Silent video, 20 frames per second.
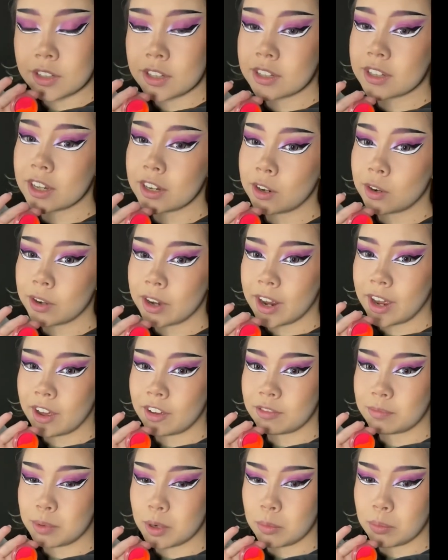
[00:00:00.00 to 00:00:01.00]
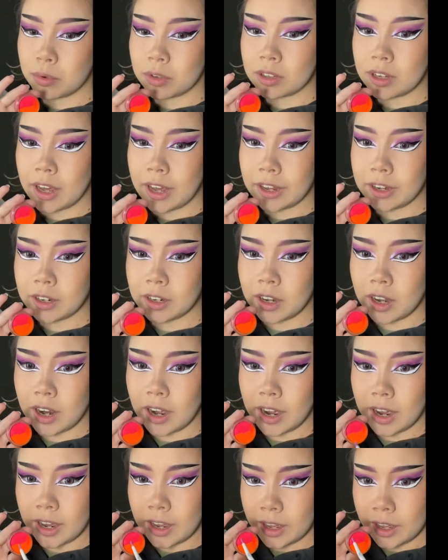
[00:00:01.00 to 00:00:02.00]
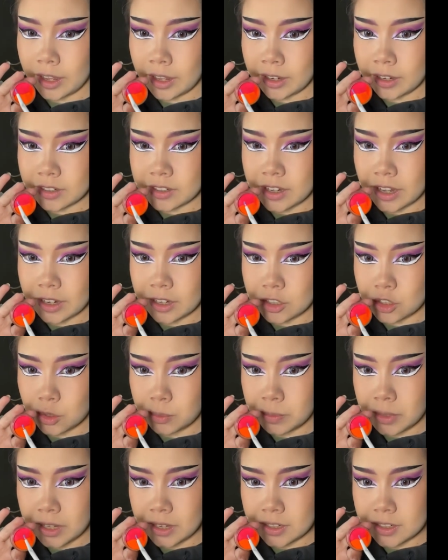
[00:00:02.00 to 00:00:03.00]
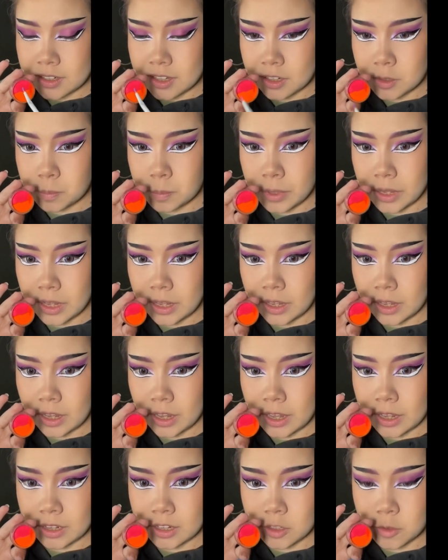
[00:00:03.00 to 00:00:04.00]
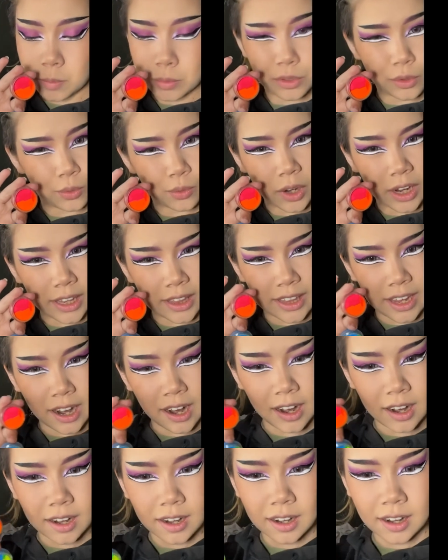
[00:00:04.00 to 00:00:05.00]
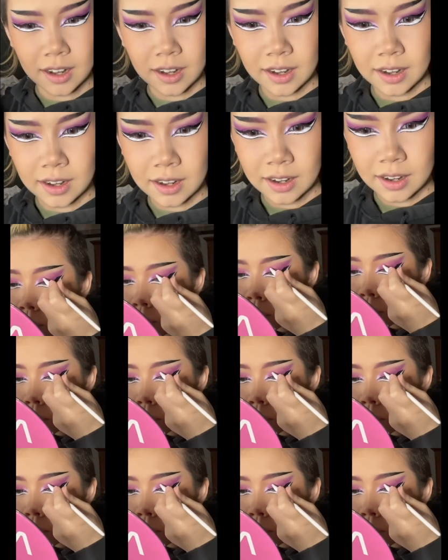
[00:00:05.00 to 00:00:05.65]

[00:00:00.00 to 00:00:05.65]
since I don't have purple liner, I decided to mix this pink and this blue right there.